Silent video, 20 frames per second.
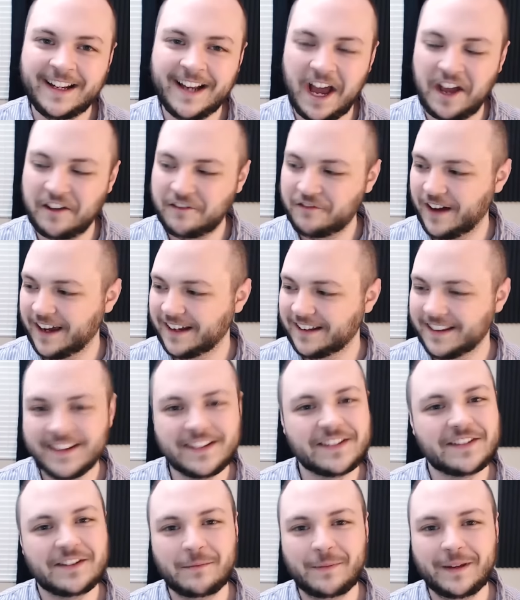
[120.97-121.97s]
I find
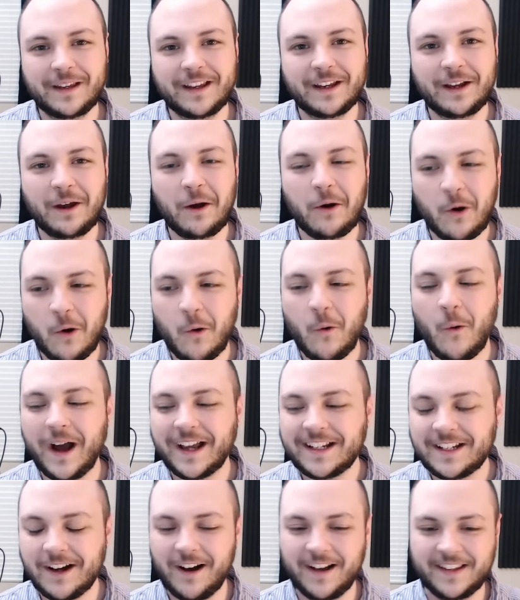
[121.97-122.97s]
this to be
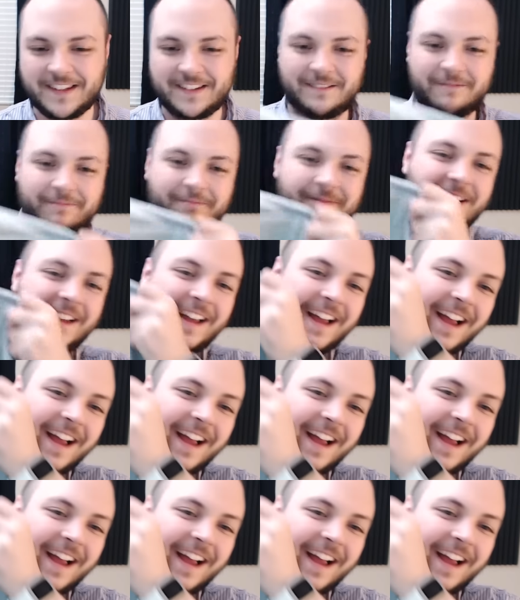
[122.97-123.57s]
quite awesome.